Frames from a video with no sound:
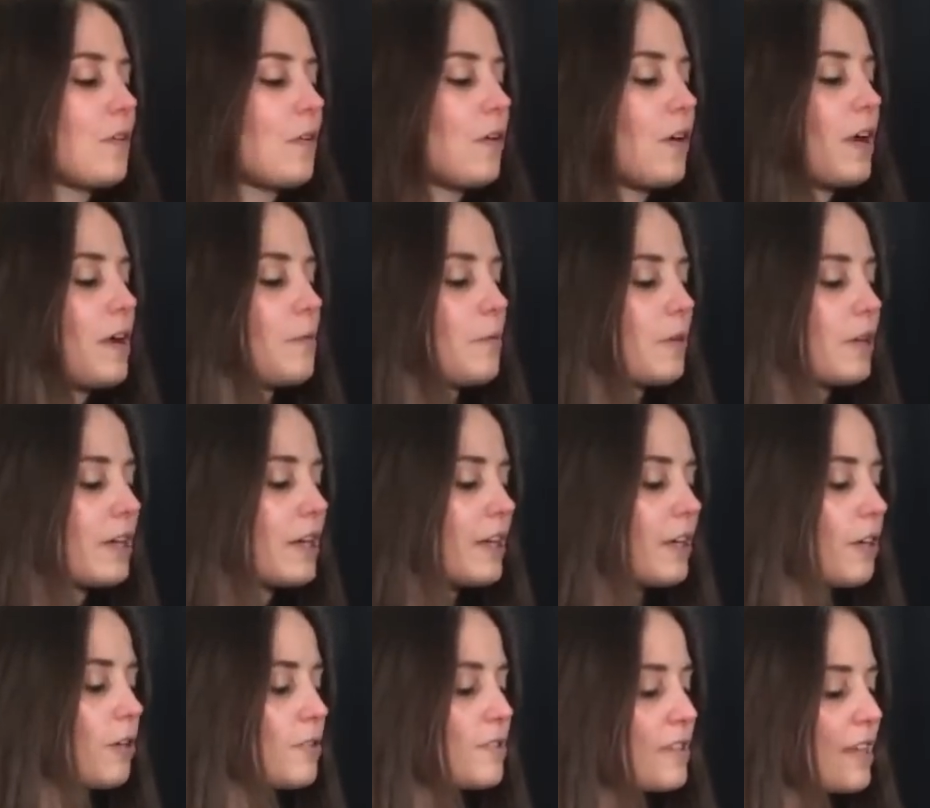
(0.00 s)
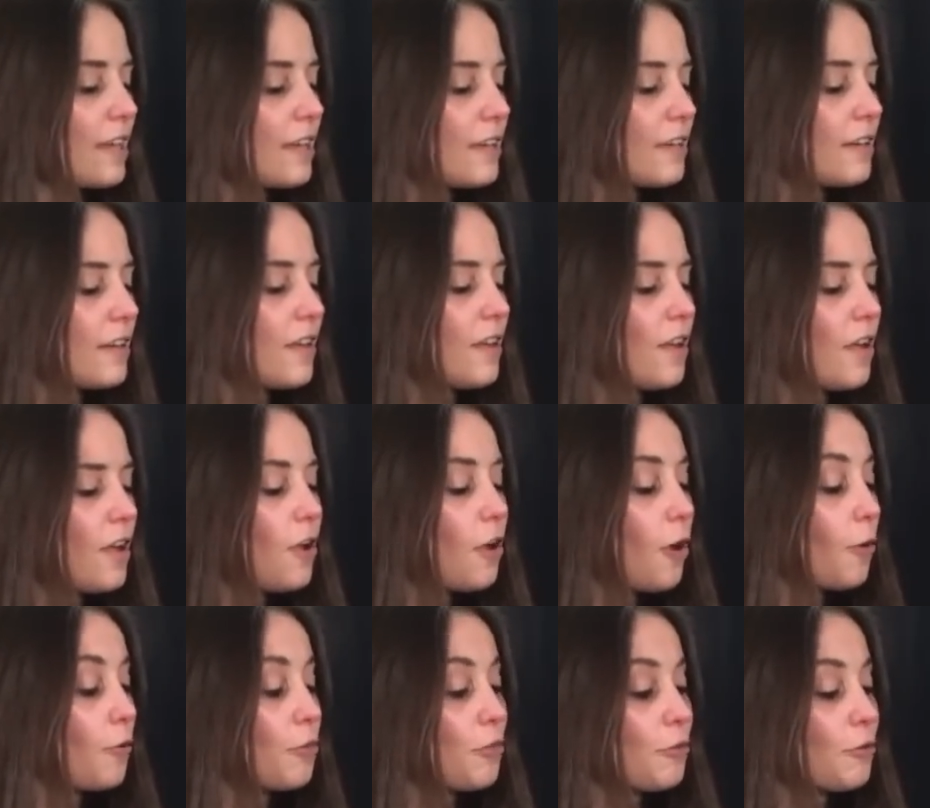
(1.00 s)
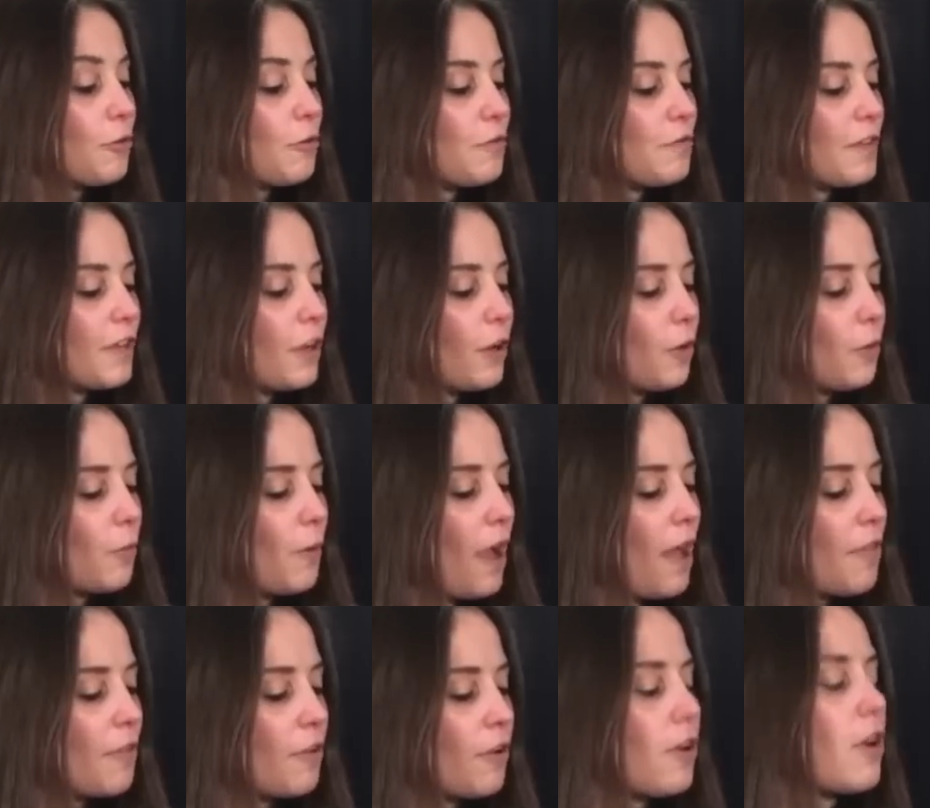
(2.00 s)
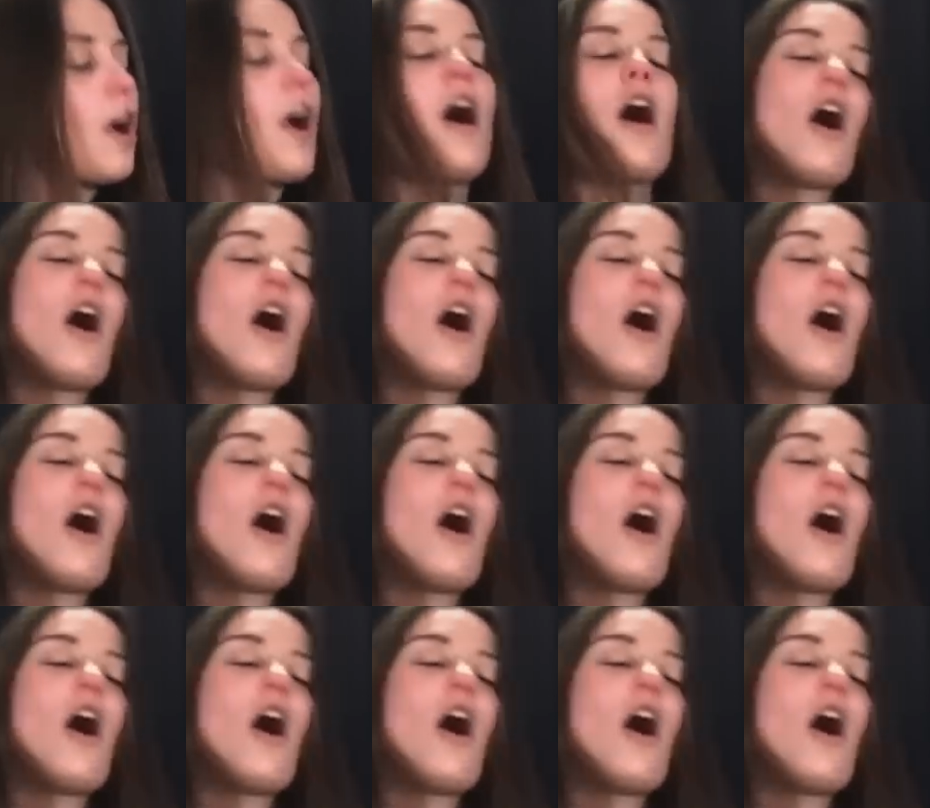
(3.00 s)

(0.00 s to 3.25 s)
All right, we're gonna get our second, our third finger rather,